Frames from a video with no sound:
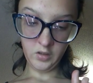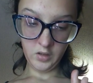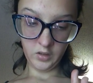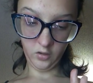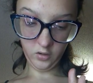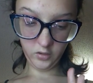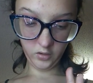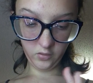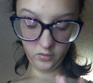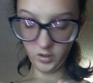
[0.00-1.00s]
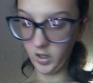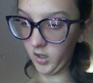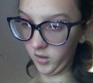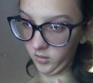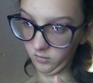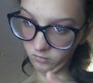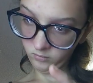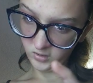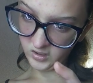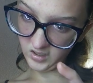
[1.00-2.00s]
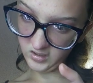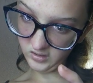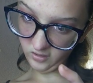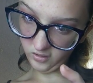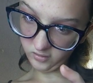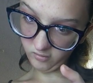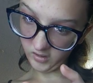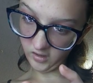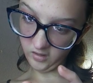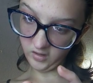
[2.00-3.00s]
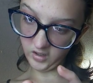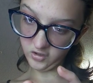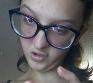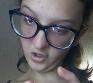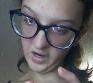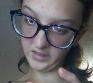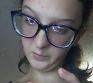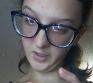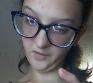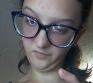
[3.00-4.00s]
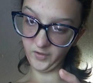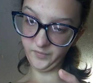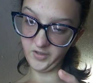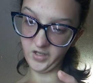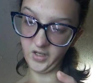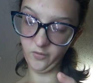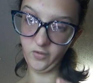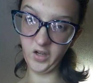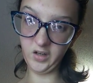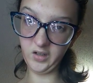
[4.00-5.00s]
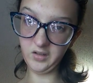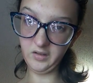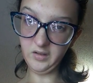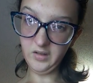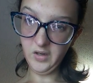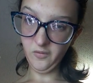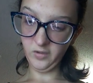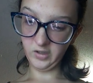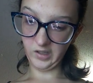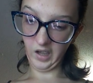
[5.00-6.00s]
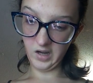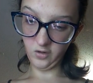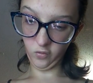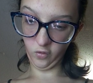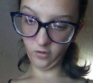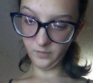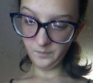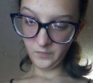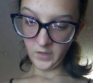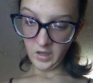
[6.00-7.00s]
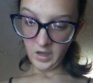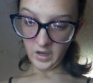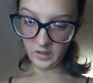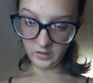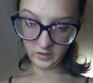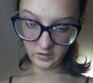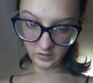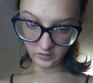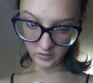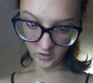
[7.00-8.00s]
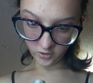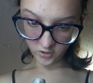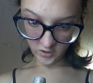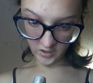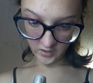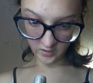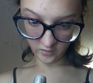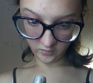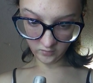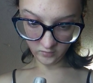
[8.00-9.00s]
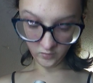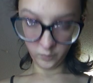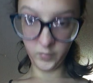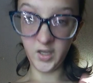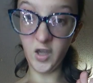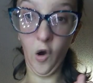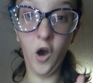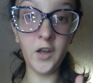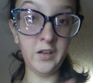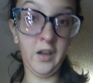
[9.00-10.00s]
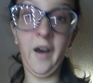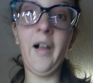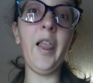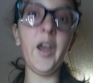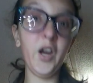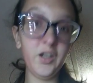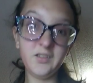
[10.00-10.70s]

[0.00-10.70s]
It's also it's also a conditioner, SPF 15 in it, which is kind of cool. And this is their shade Beyond Color.